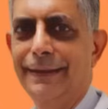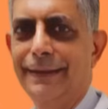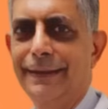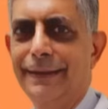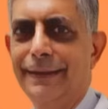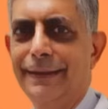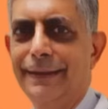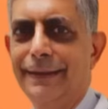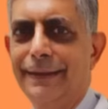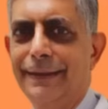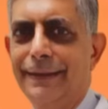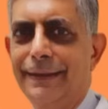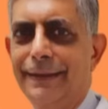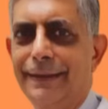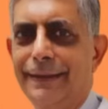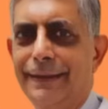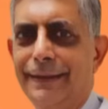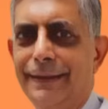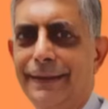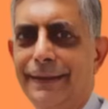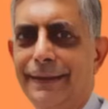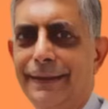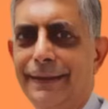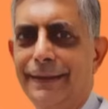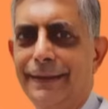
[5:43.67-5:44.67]

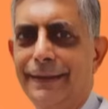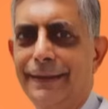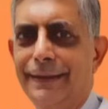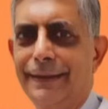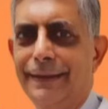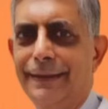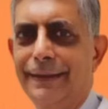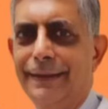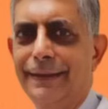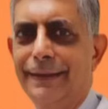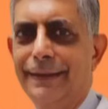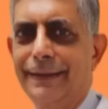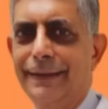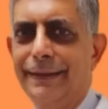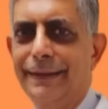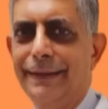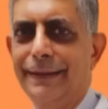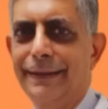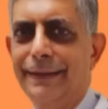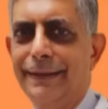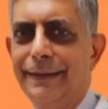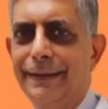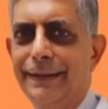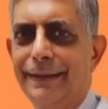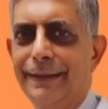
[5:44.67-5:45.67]

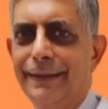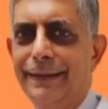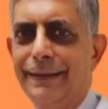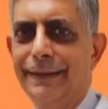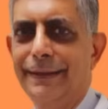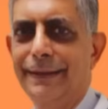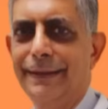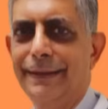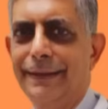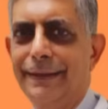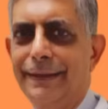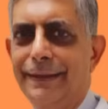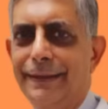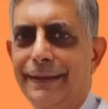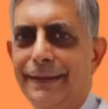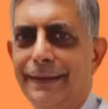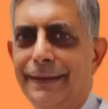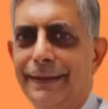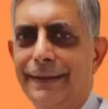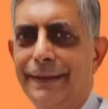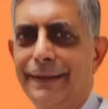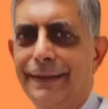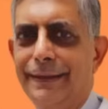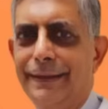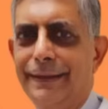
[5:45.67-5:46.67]

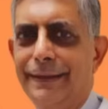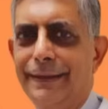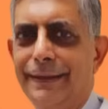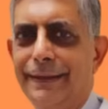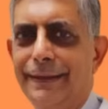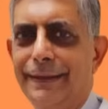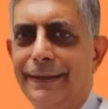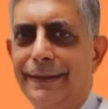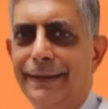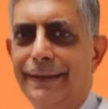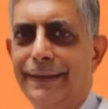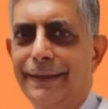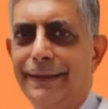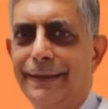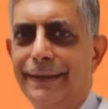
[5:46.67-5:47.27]
[no speech]